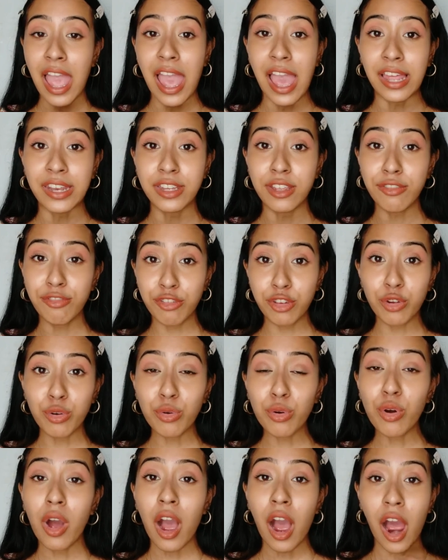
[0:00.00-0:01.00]
And if
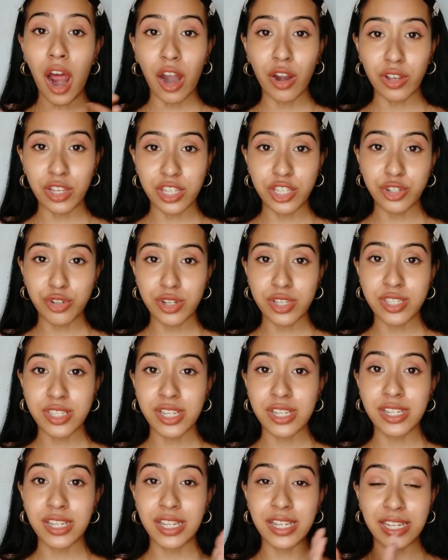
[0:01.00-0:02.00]
you are
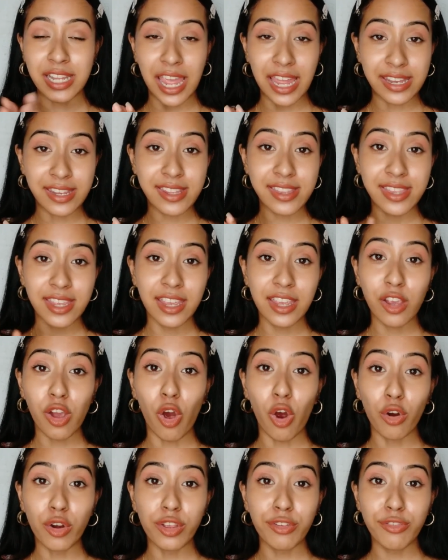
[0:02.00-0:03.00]
interested in anything,
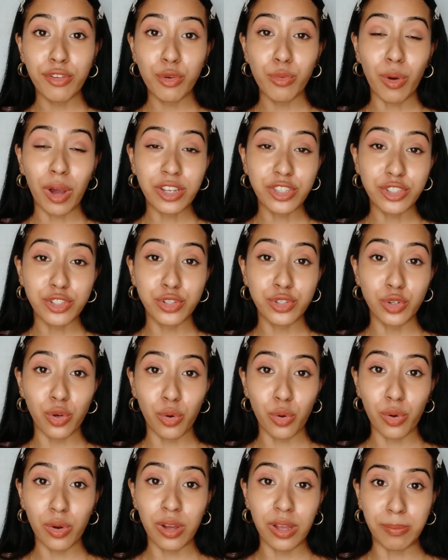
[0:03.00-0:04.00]
or if you want to
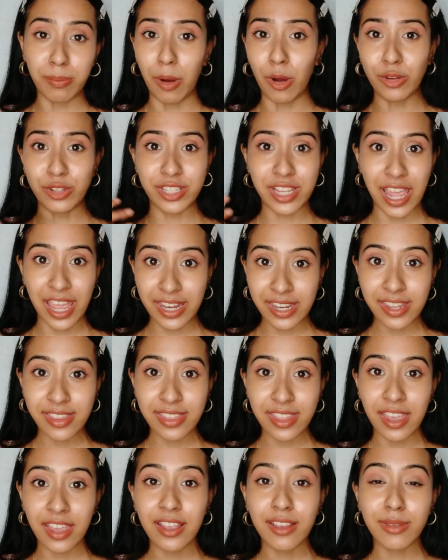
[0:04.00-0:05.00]
know about
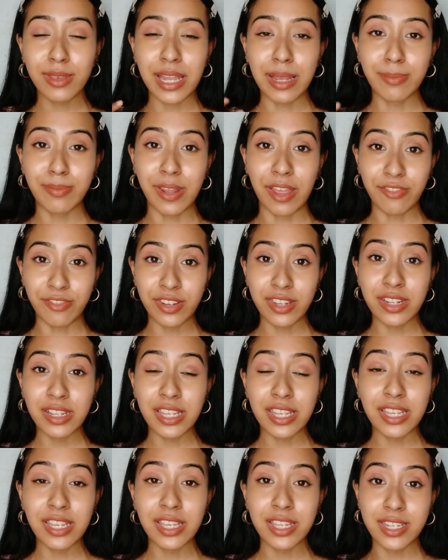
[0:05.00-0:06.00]
anything,
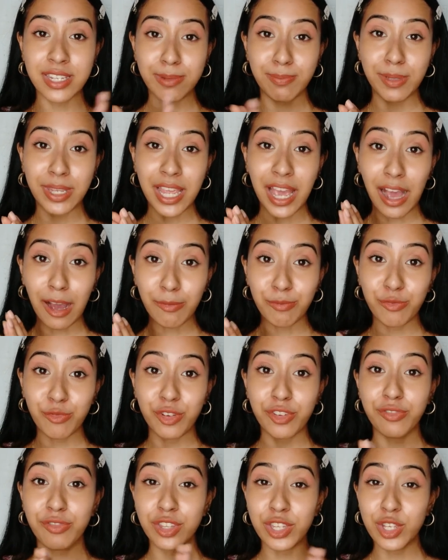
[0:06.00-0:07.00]
definitely hit me up
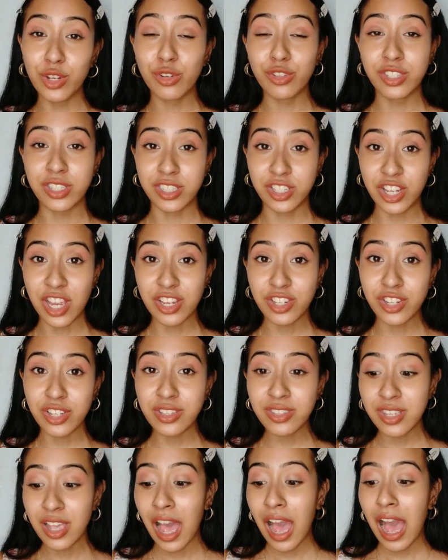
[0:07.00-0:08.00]
with video
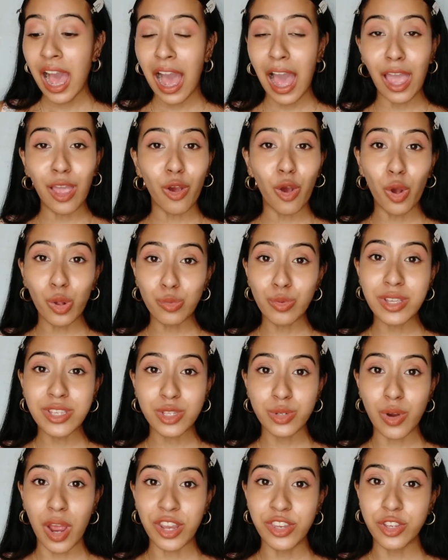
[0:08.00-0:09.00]
suggestions. I
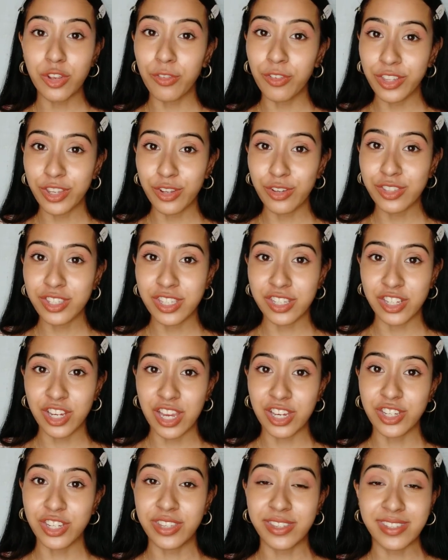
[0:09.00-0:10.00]
always write your video
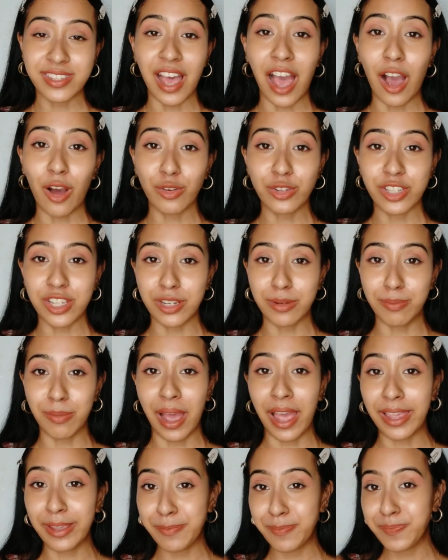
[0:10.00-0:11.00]
suggestions out in
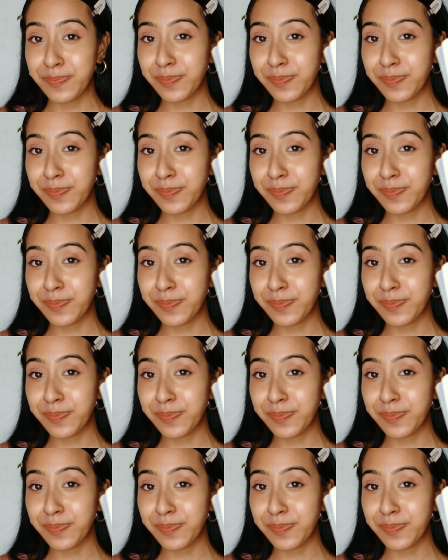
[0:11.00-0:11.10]
my